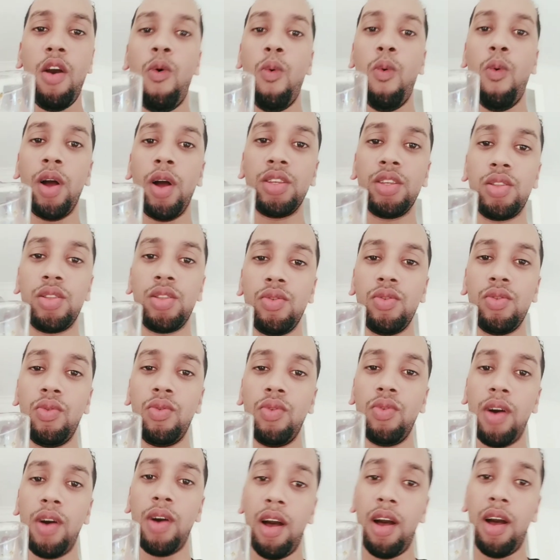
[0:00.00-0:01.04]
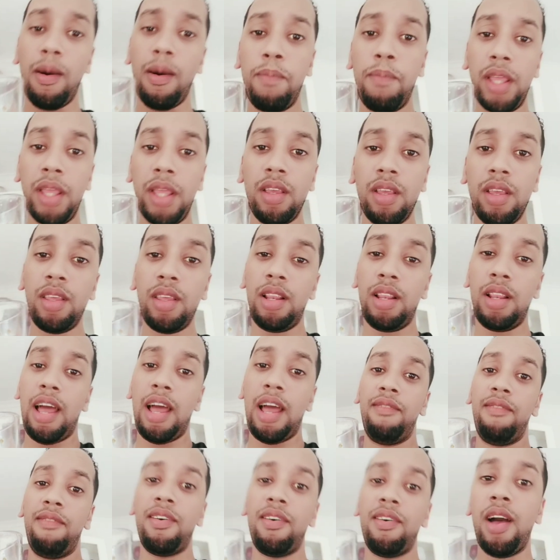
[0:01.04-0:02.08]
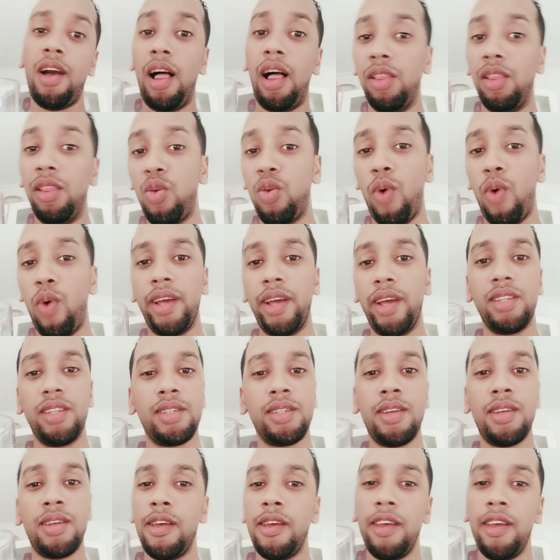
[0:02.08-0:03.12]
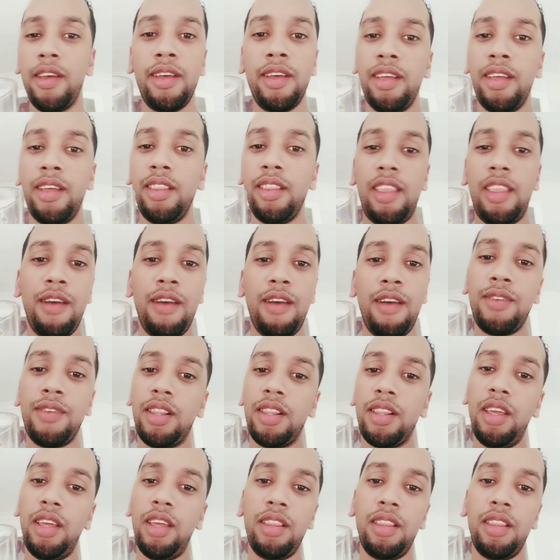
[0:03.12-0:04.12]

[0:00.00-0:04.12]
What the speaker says: wants to better their life health-wise. Definitely,